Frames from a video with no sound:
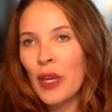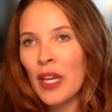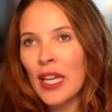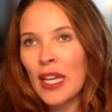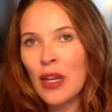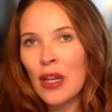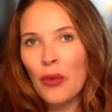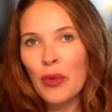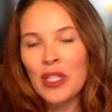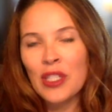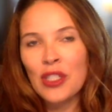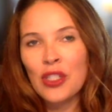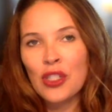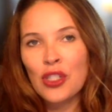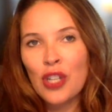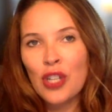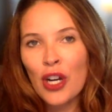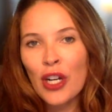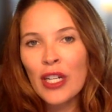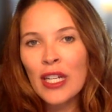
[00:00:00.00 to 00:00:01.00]
We
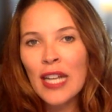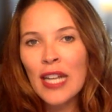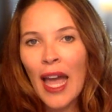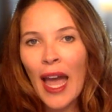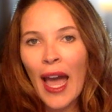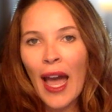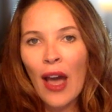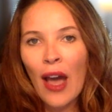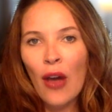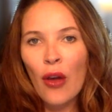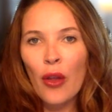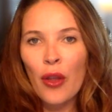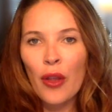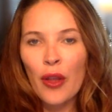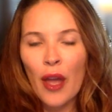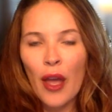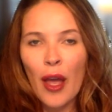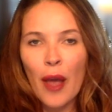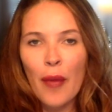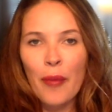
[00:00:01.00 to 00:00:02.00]
started out,
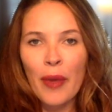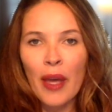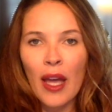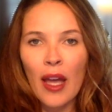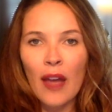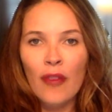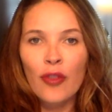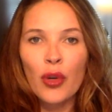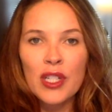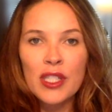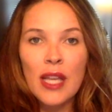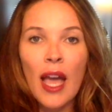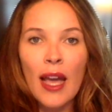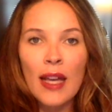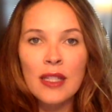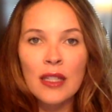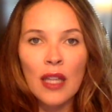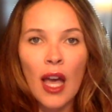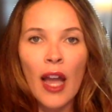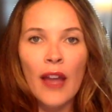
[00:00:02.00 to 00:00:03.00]
of course, as a
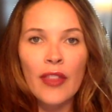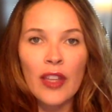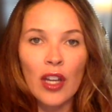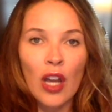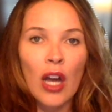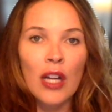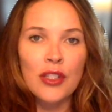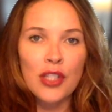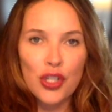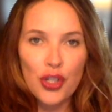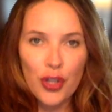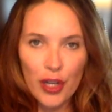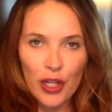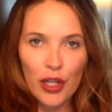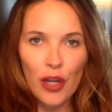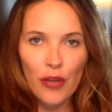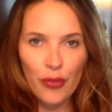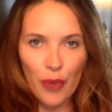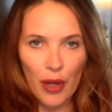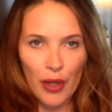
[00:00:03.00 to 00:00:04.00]
line that concentrated
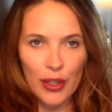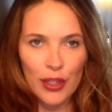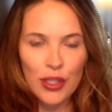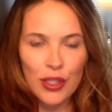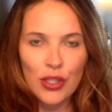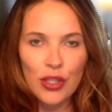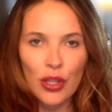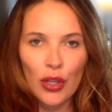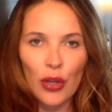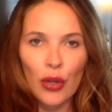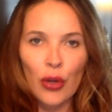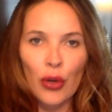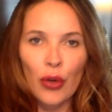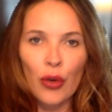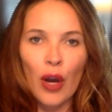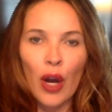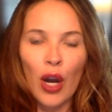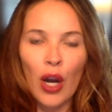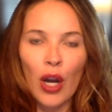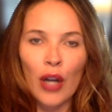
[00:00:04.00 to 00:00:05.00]
on runners. So
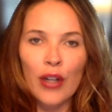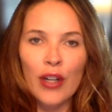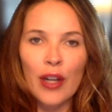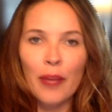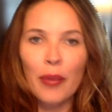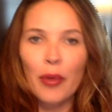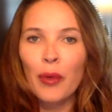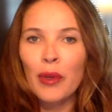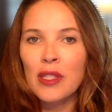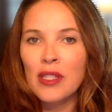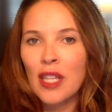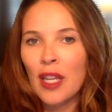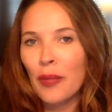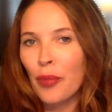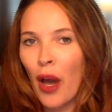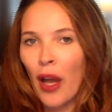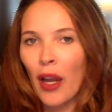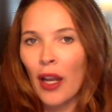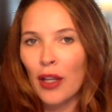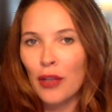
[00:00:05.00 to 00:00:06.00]
our number one selling
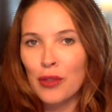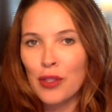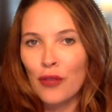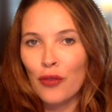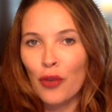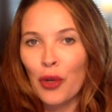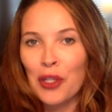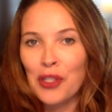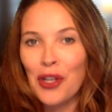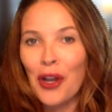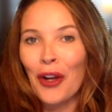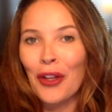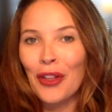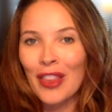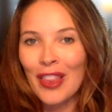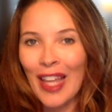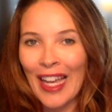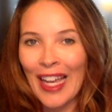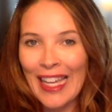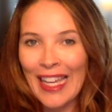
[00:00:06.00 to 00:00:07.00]
product was, of course, our
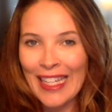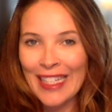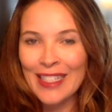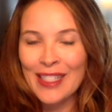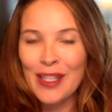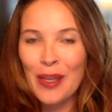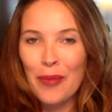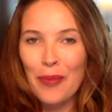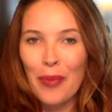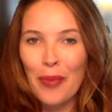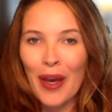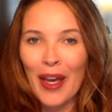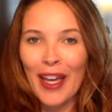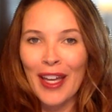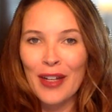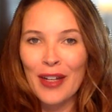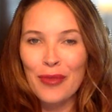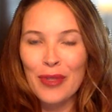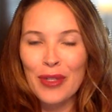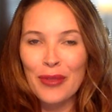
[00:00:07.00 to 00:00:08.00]
leggings. But
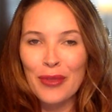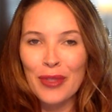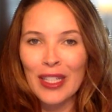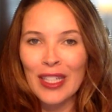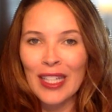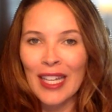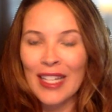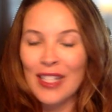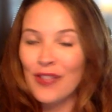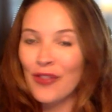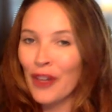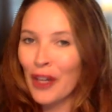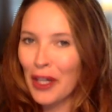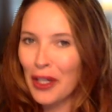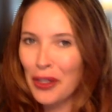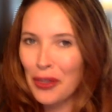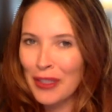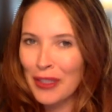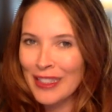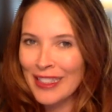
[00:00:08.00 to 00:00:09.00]
we realized very
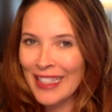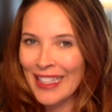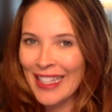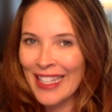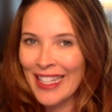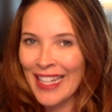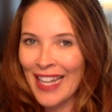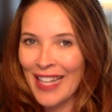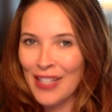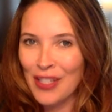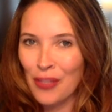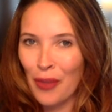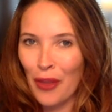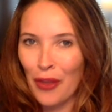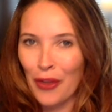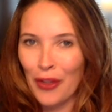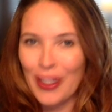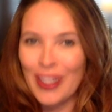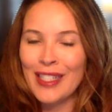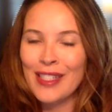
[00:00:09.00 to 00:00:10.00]
quickly that as the weather
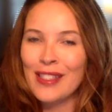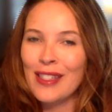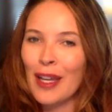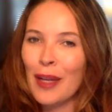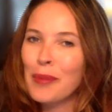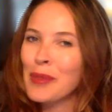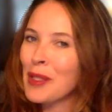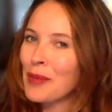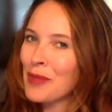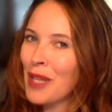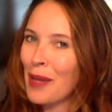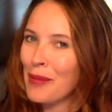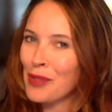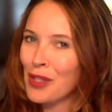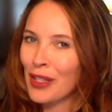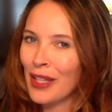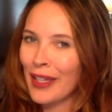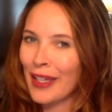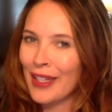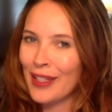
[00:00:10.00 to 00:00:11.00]
heats up, sometimes the
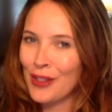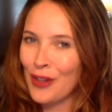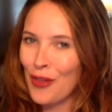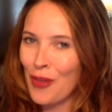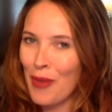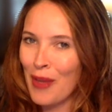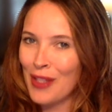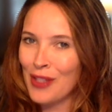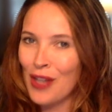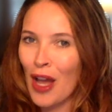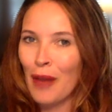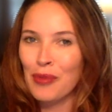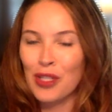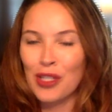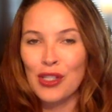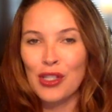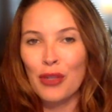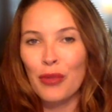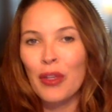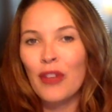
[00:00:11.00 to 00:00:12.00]
leggings aren't the best option.
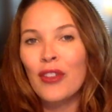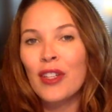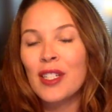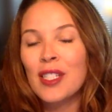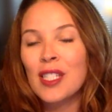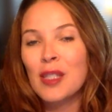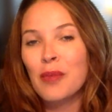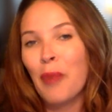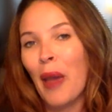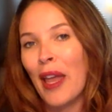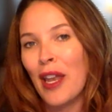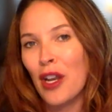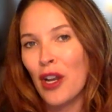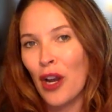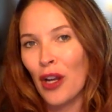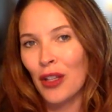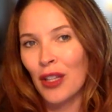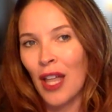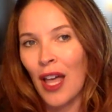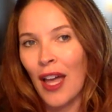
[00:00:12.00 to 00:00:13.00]
So we've expanded
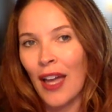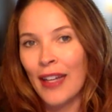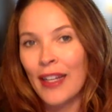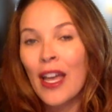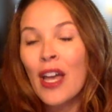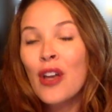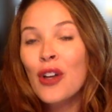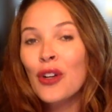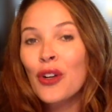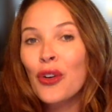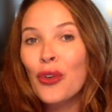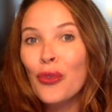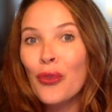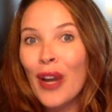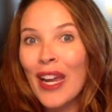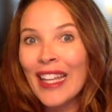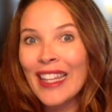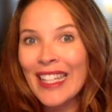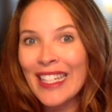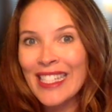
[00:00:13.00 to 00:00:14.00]
our line
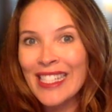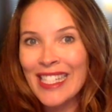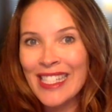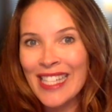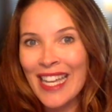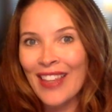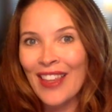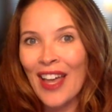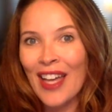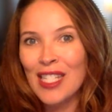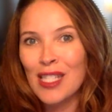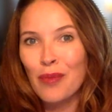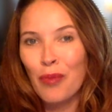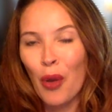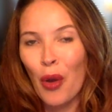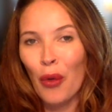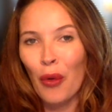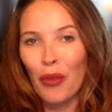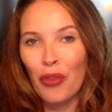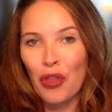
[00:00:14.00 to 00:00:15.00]
greatly since I last
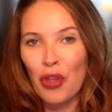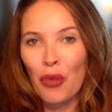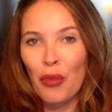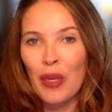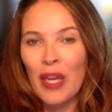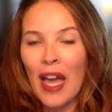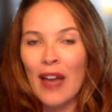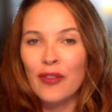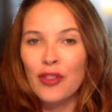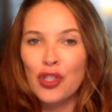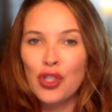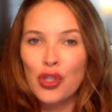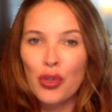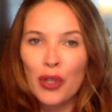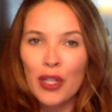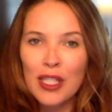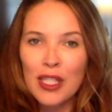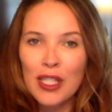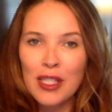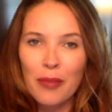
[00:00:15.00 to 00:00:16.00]
spoke with you. We have
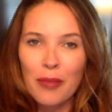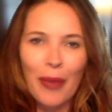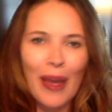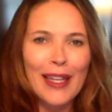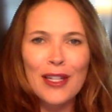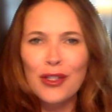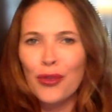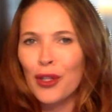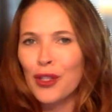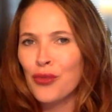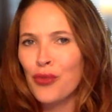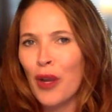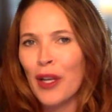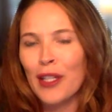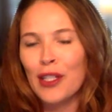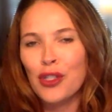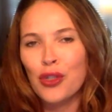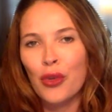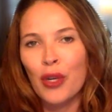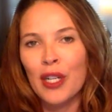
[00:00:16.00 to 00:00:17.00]
shorts, biking shorts,
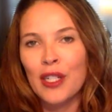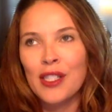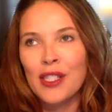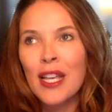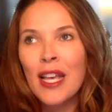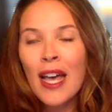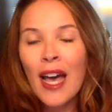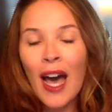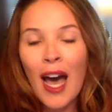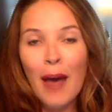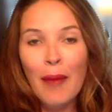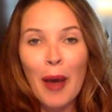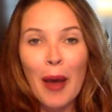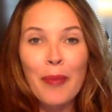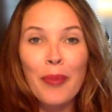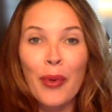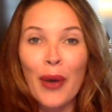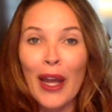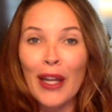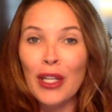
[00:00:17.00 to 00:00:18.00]
running shorts,
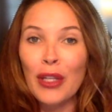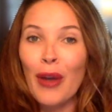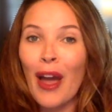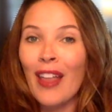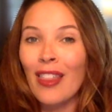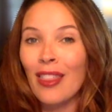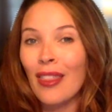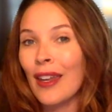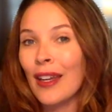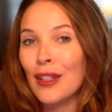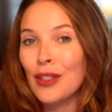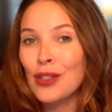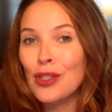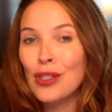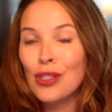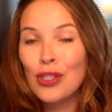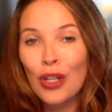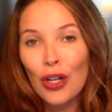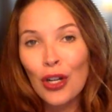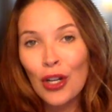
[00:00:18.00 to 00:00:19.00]
a brand new athletic
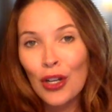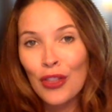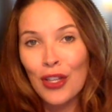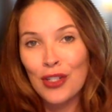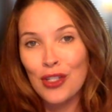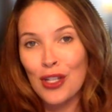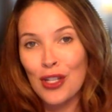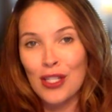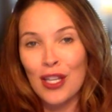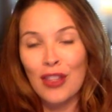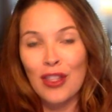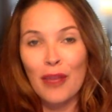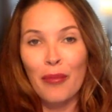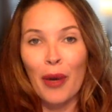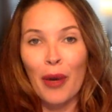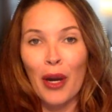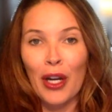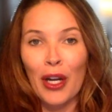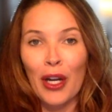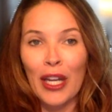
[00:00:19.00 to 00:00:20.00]
skirt that just hit the
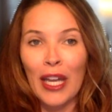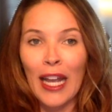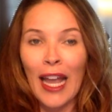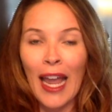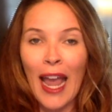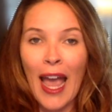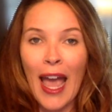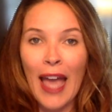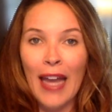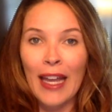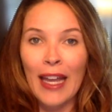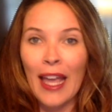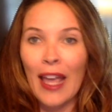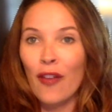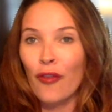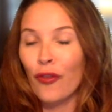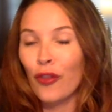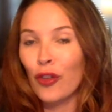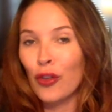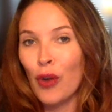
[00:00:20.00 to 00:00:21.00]
market, and
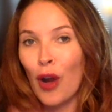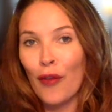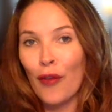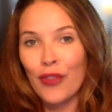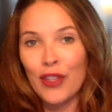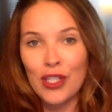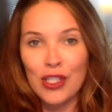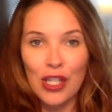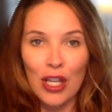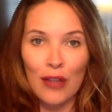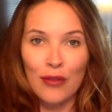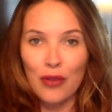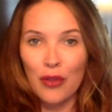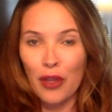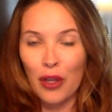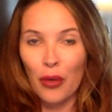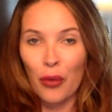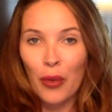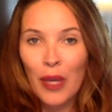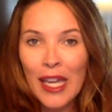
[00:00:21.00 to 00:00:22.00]
it flew off the shelves within
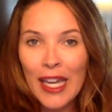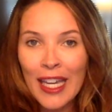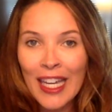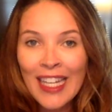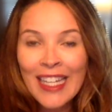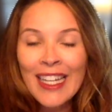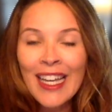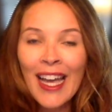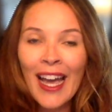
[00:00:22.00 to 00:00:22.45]
a week.